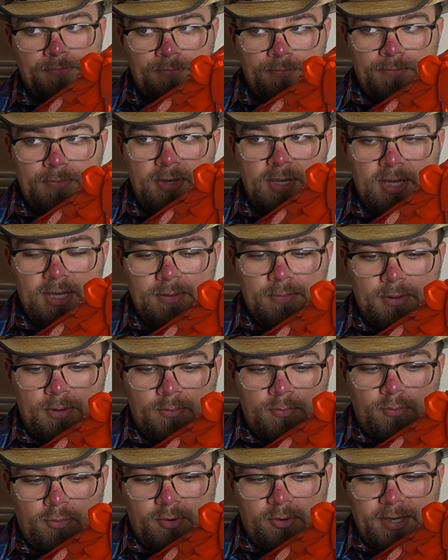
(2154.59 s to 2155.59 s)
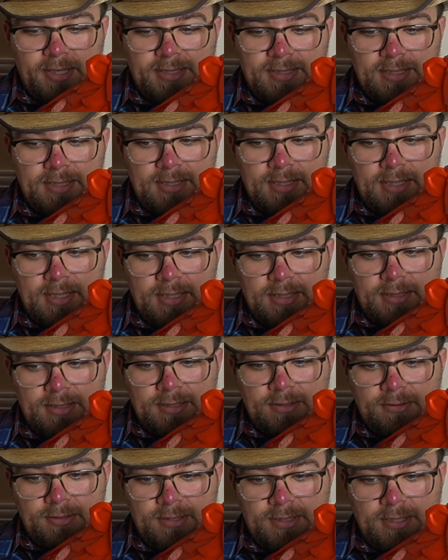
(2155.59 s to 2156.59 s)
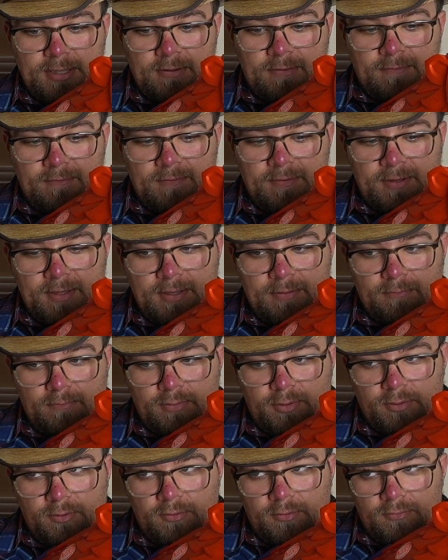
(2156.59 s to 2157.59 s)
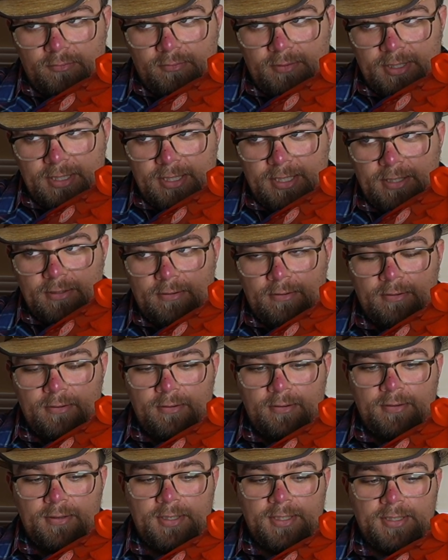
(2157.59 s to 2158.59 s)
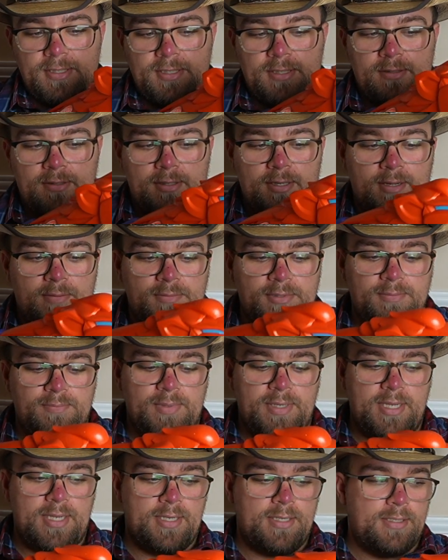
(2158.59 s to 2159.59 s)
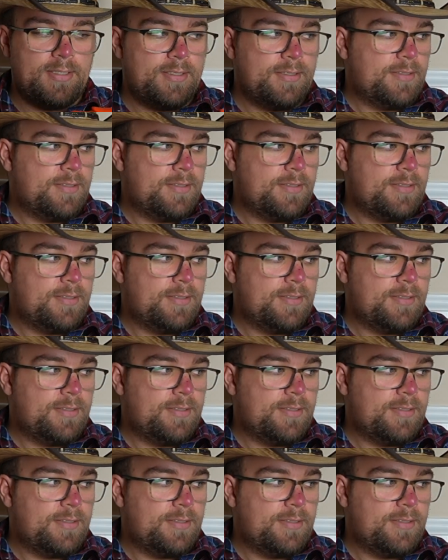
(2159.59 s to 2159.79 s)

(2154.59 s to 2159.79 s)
being able to brace it against herself and then pull really hard until it comes back.